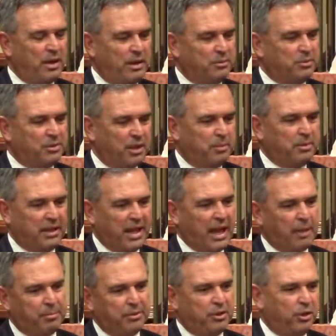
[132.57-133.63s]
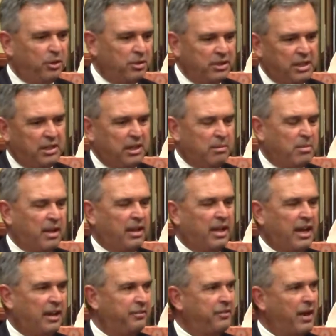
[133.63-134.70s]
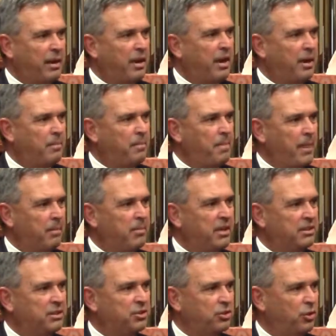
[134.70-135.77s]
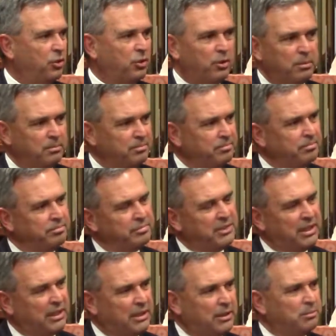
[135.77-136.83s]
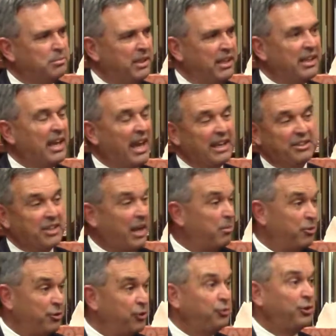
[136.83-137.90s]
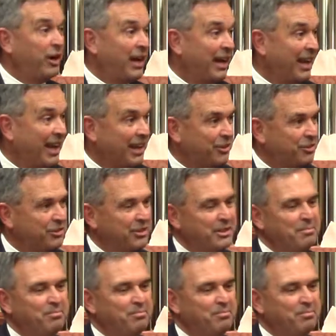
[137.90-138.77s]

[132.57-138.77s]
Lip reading: something happened early in my life. I met this girl at Tabor Junior High, actually.